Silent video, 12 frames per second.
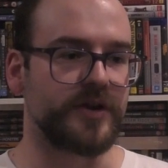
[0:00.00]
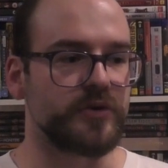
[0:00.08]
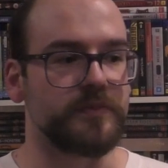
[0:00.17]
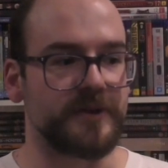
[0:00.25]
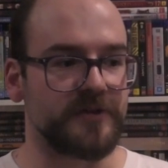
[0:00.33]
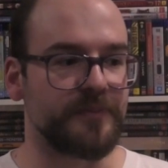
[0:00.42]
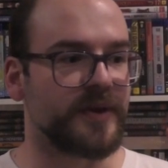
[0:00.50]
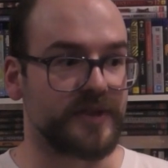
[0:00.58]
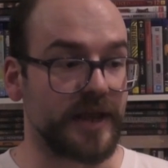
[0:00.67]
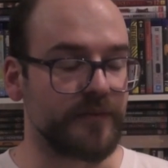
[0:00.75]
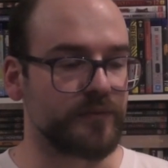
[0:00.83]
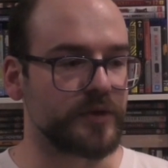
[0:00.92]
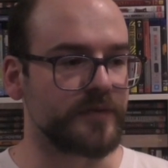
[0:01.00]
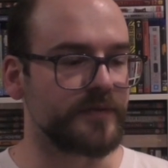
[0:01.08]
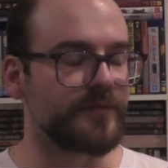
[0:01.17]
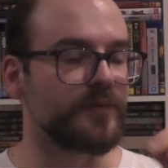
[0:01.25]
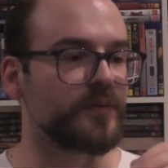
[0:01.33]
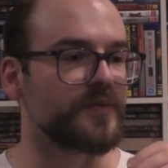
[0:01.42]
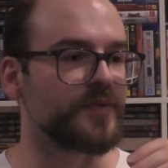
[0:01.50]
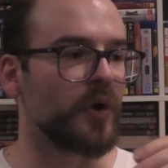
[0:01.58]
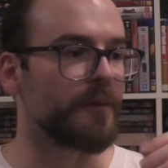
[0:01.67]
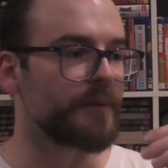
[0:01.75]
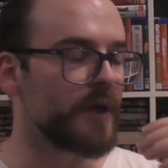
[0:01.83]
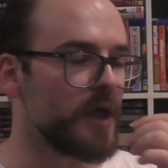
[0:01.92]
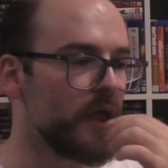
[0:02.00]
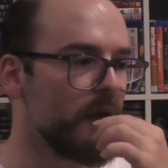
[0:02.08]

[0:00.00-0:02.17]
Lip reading: I know Best Buy's getting rid of it full stop.